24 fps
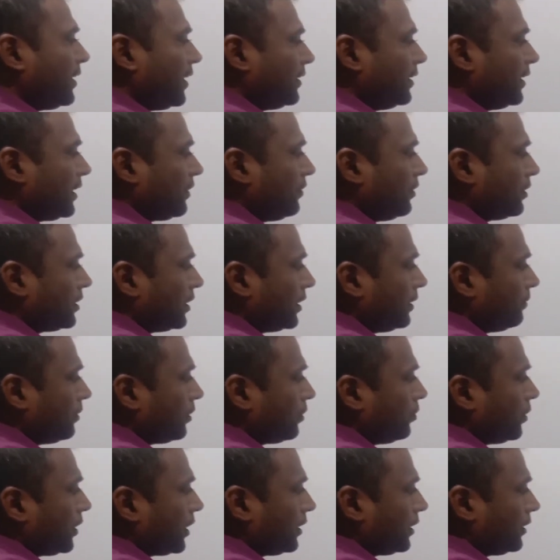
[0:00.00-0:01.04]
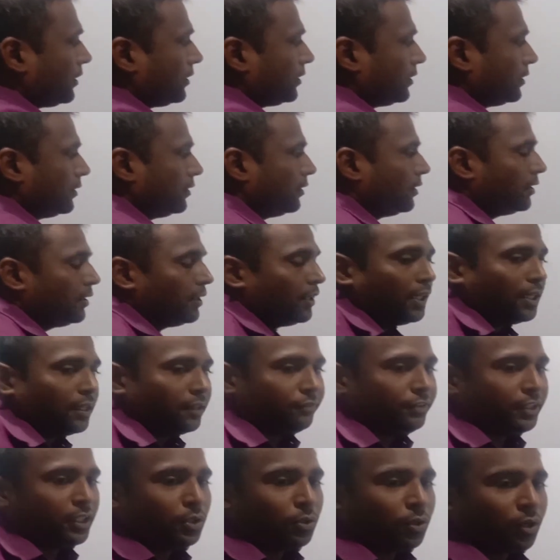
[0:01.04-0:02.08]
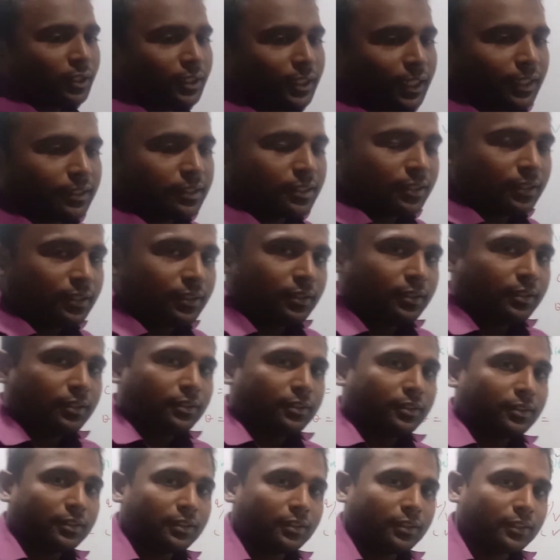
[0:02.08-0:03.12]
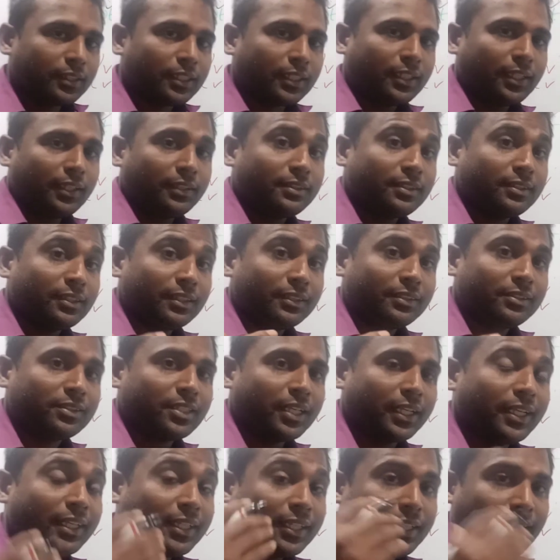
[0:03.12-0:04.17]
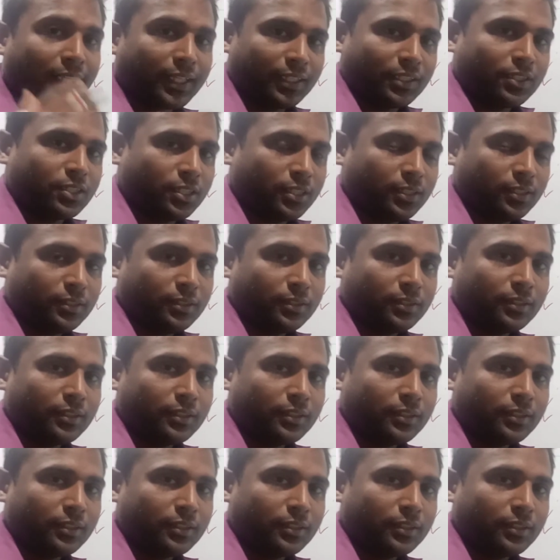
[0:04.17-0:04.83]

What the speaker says: as equation number 1. We know that is steady current.